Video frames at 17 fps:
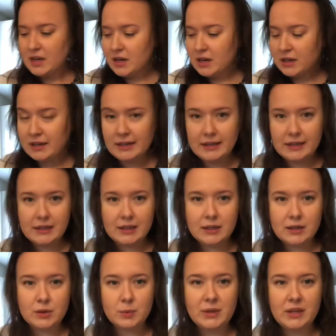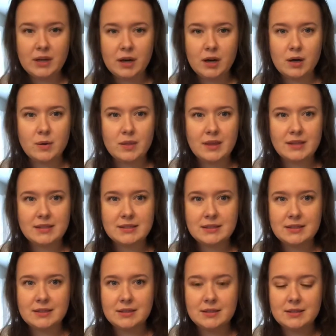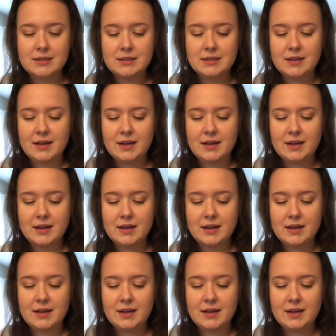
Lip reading: All right, here we go. This is